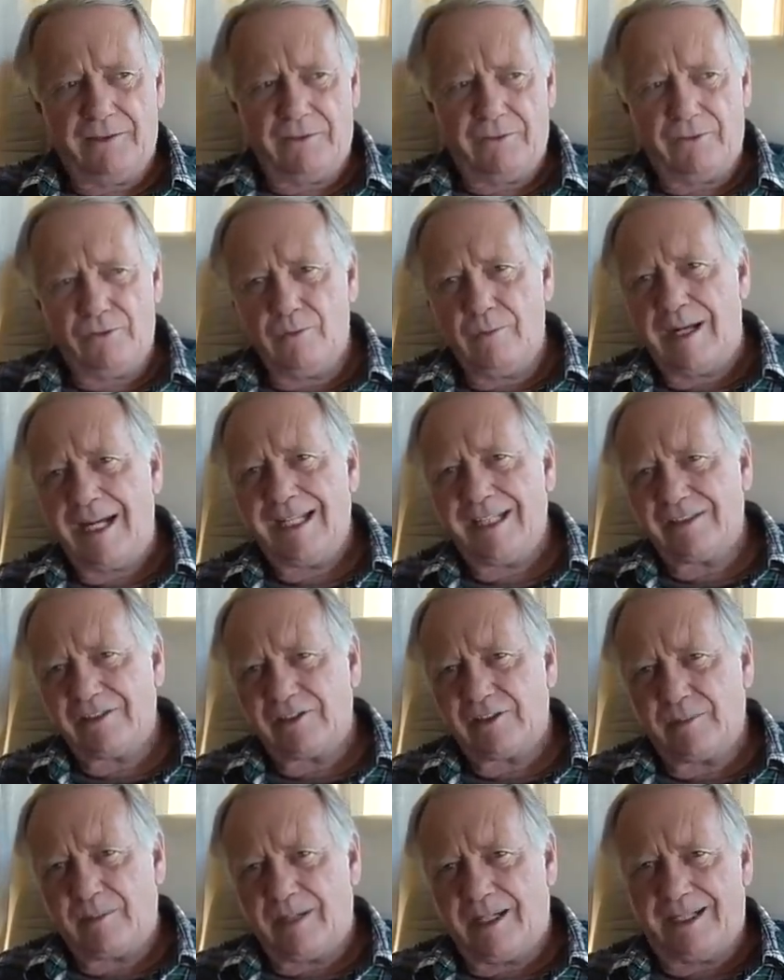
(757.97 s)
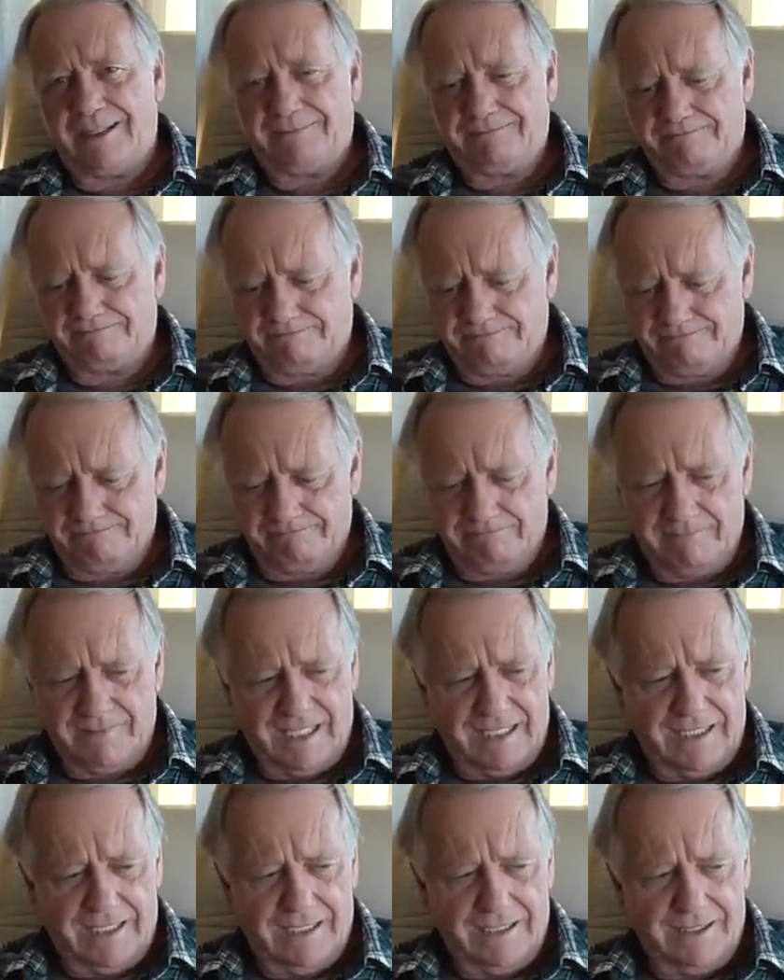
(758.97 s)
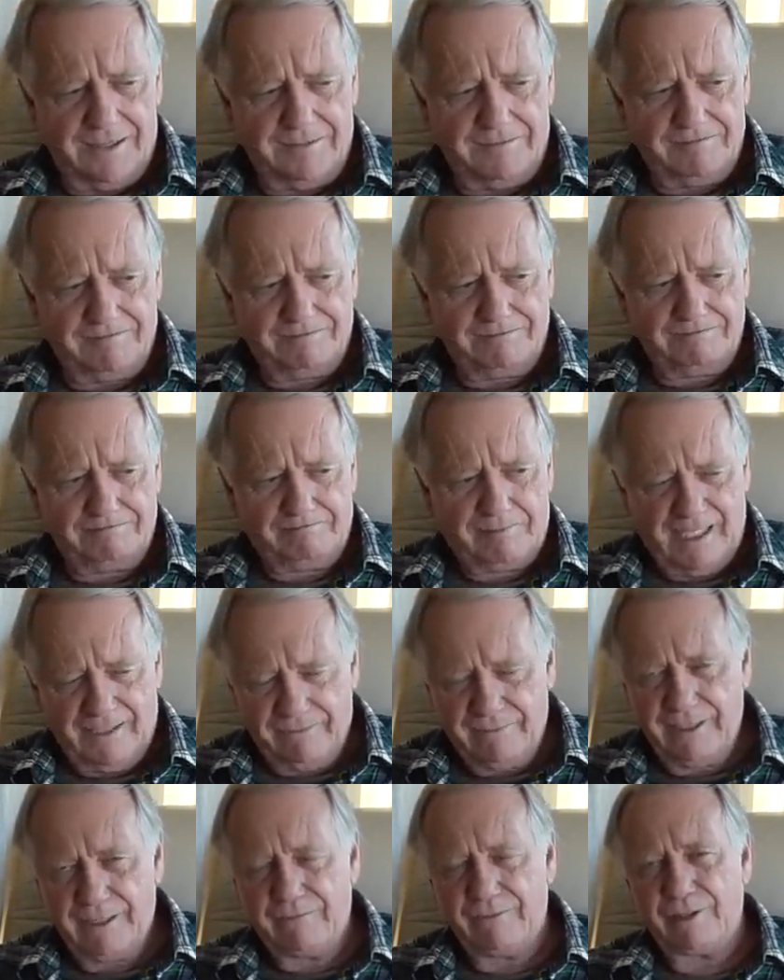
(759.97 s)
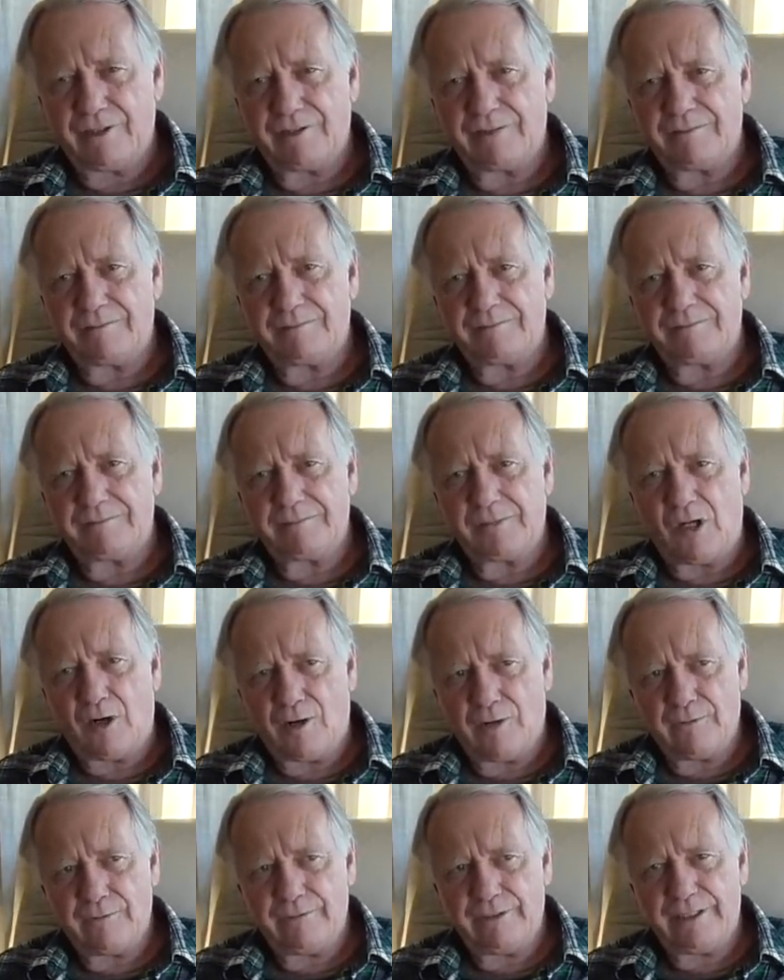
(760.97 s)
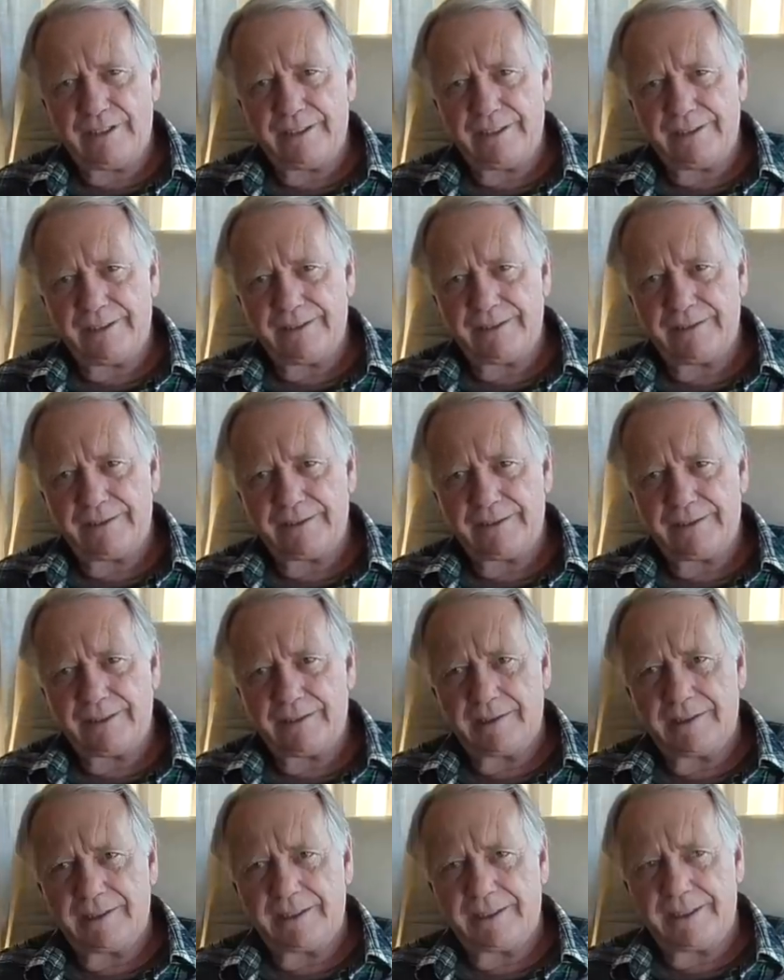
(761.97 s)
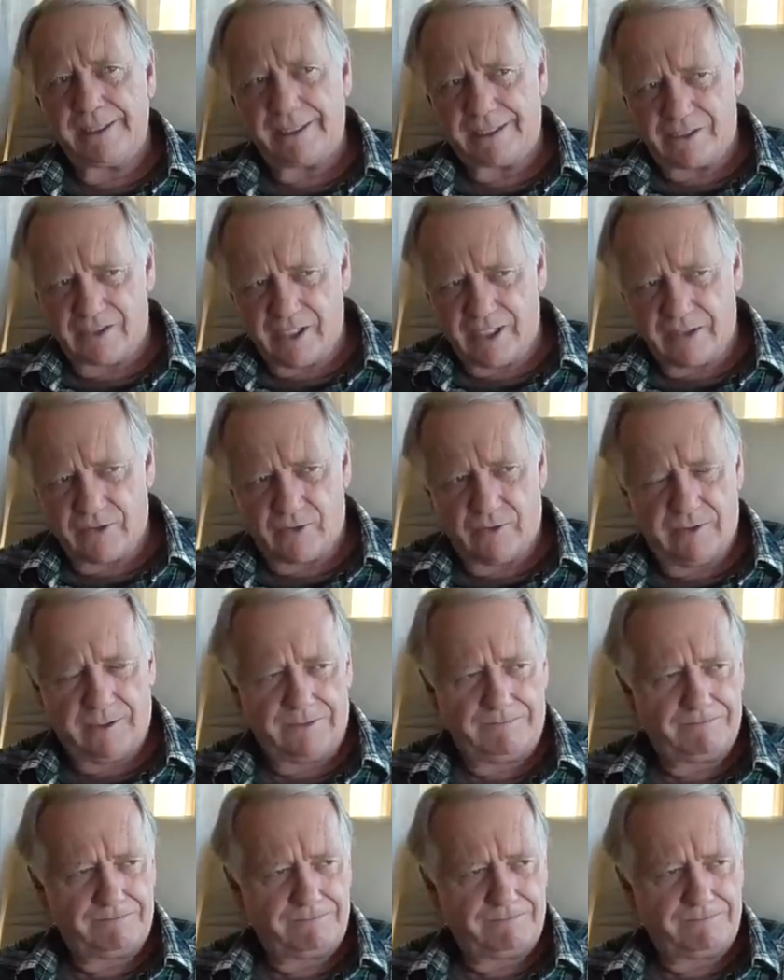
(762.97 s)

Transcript: through my Instant Pot, um, my favorite R V accessory.